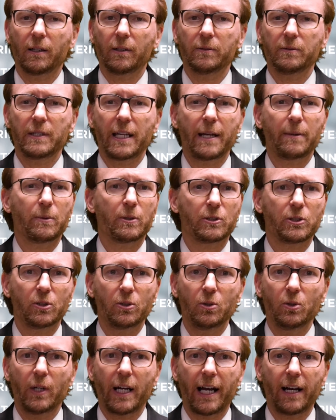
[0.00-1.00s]
neighbors
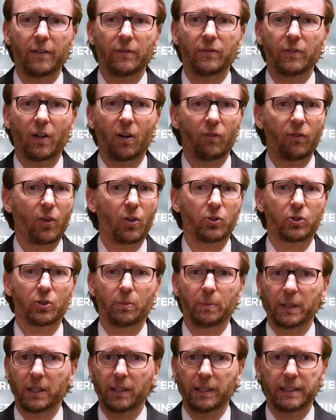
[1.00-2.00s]
who have
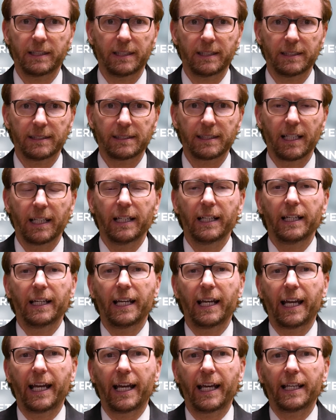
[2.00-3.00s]
vulnerabilities,
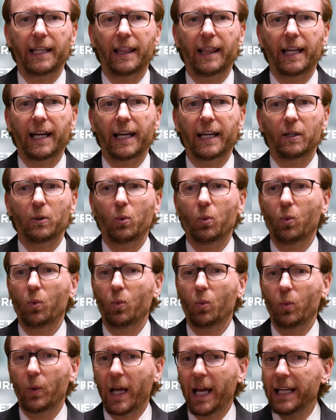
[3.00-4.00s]
and that
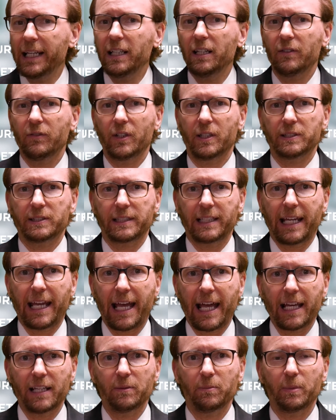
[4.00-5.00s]
any of us
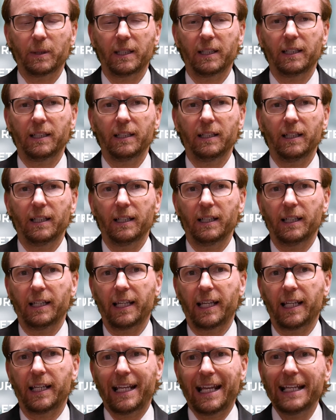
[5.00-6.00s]
can be
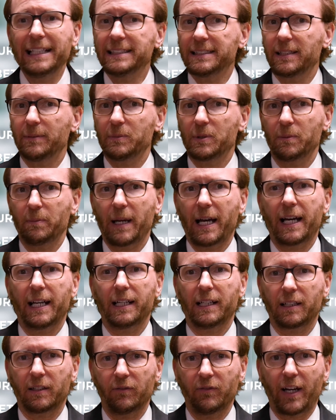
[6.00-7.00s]
an
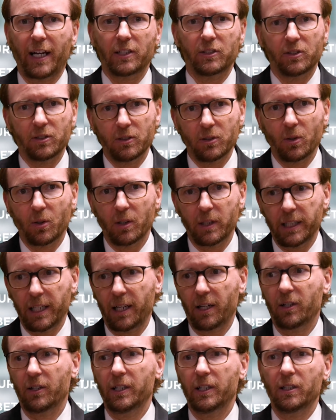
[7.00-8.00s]
asymptomatic vector or
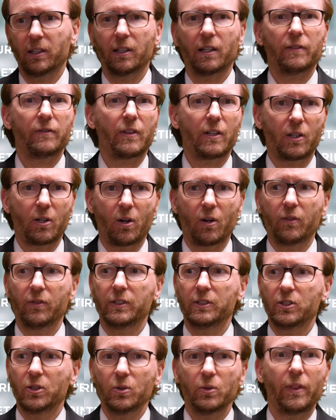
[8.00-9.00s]
carrier of the
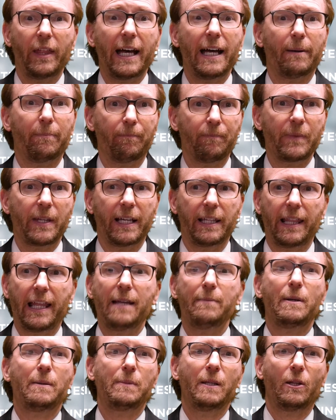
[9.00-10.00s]
COVID to them, and
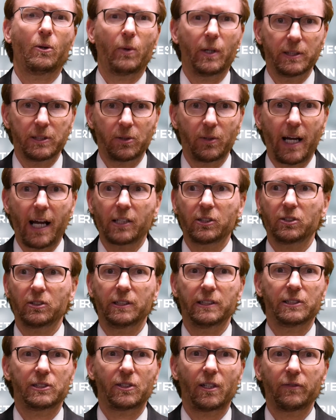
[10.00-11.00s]
they may be the ones who
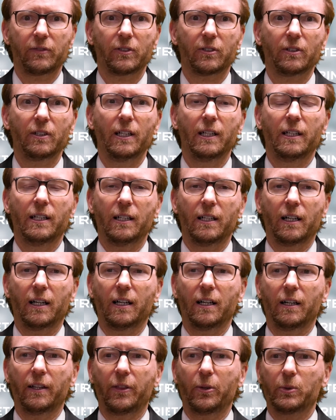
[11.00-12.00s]
actually suffer
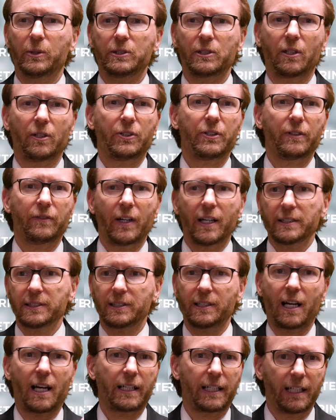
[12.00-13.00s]
the result of
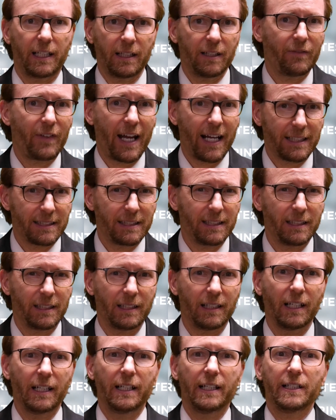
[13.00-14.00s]
us not getting the
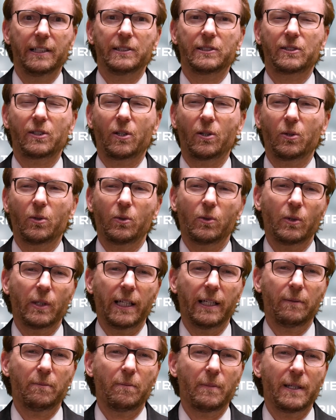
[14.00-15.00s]
vaccine. So
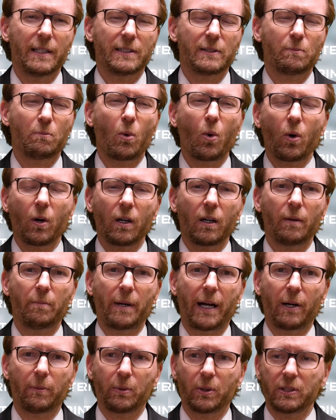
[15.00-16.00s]
it is more
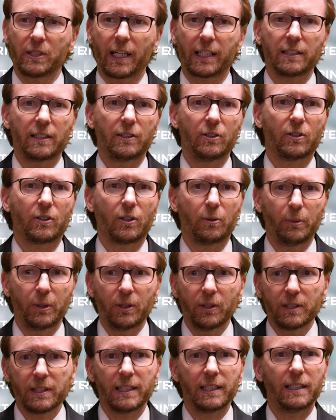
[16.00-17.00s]
about protecting your
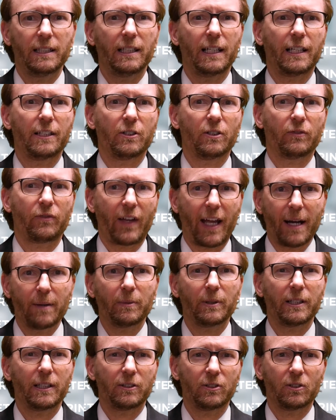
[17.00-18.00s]
community and your
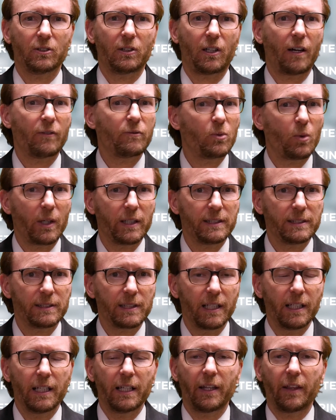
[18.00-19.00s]
family and your loved ones
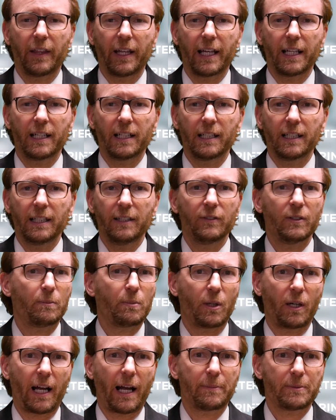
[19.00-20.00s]
than even
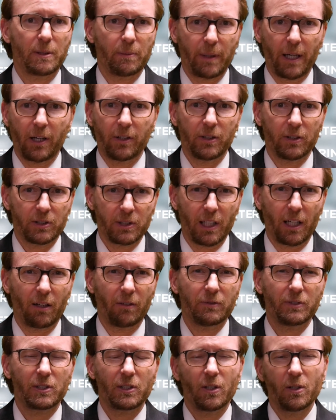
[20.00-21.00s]
perhaps about
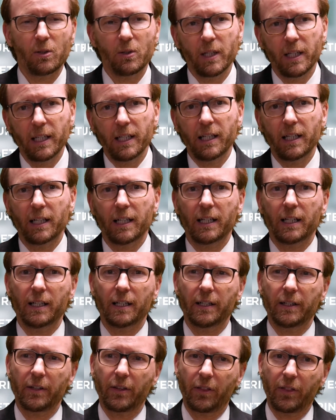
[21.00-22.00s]
yourself. So
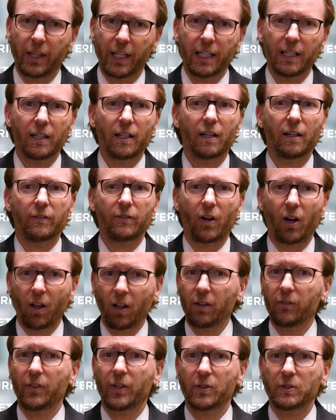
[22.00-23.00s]
think of
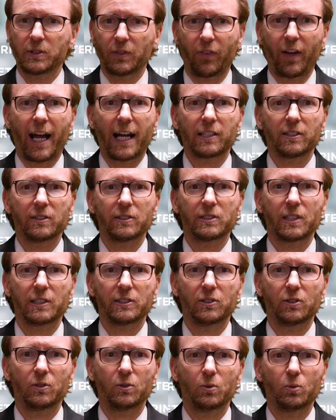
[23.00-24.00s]
all of those factors
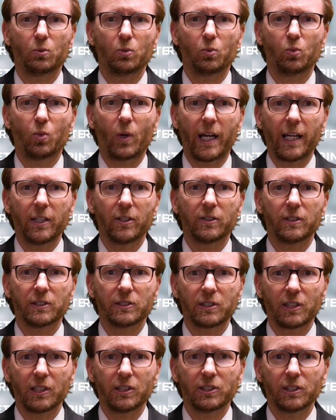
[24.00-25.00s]
as you weigh your
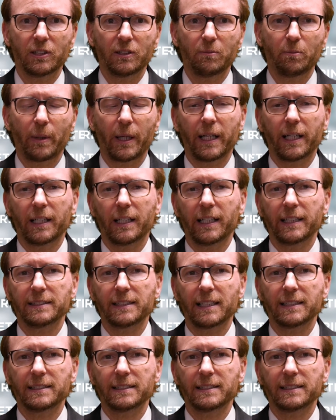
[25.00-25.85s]
decision, but as I